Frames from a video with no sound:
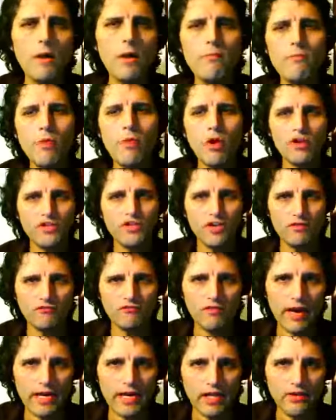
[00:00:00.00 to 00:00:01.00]
We are
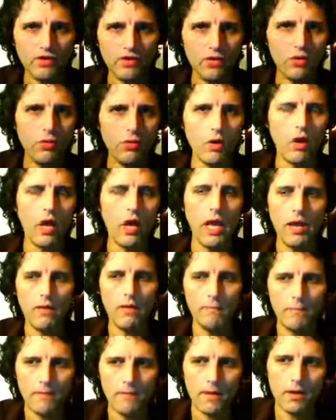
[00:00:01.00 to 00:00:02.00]
marching right into
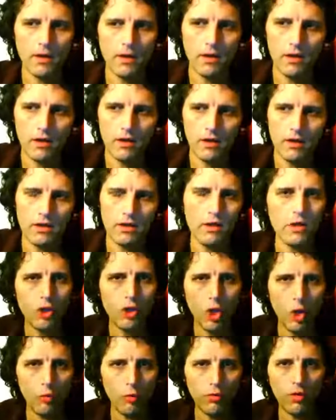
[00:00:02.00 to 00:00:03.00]

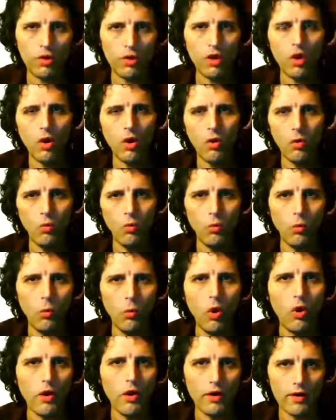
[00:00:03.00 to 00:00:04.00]
global
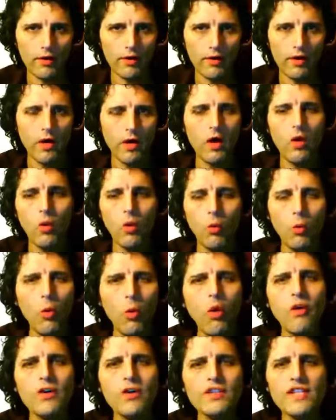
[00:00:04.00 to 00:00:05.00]
war.
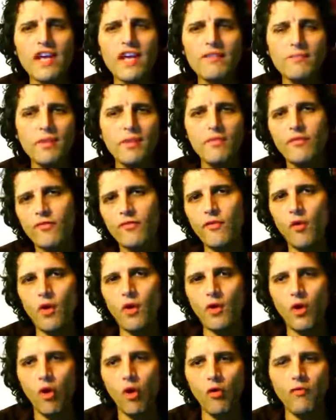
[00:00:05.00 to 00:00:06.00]
Wars have been
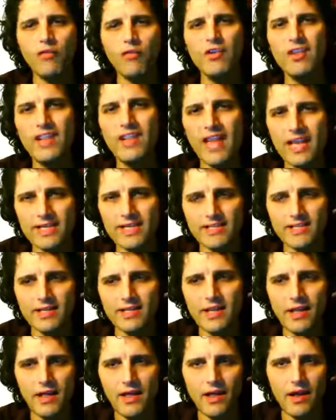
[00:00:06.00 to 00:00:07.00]
fought over
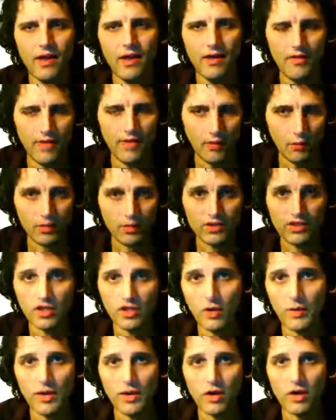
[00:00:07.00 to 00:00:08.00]
less than
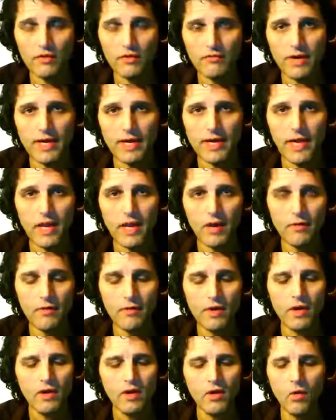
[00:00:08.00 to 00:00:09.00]
what's going on right
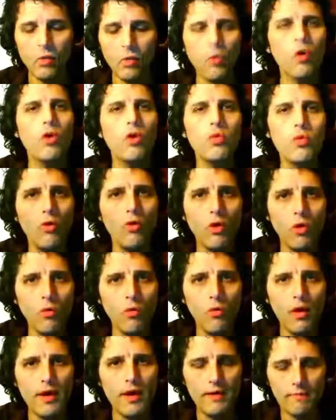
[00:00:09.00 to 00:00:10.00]
now. World
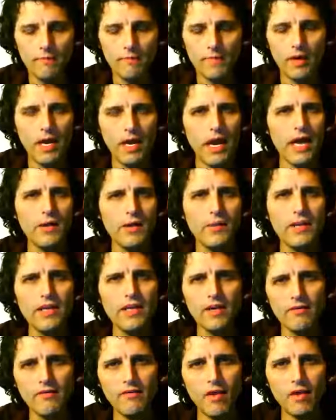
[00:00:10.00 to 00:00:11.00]
War I. How
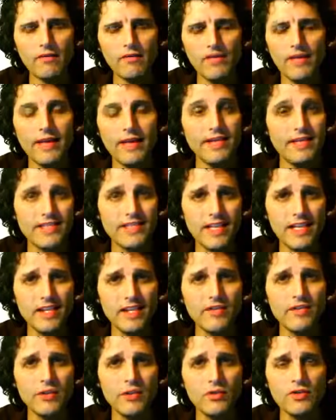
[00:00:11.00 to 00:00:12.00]
do we get involved in that? The
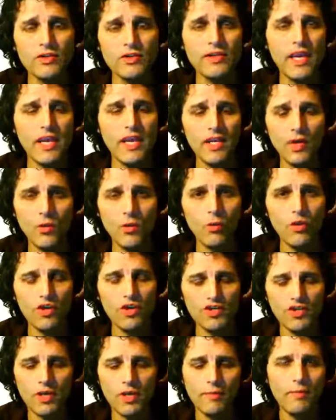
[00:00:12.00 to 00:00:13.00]
sinking of the Lusitania,
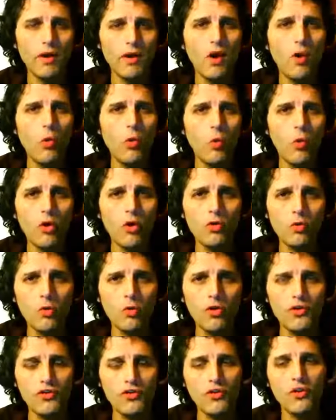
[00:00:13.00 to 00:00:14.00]
one ship.
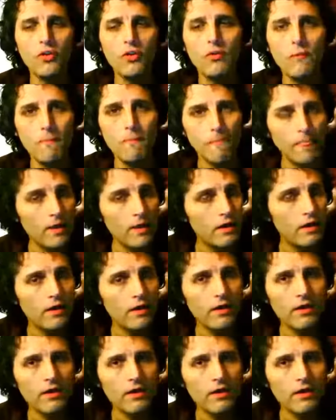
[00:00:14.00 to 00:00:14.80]
World War II.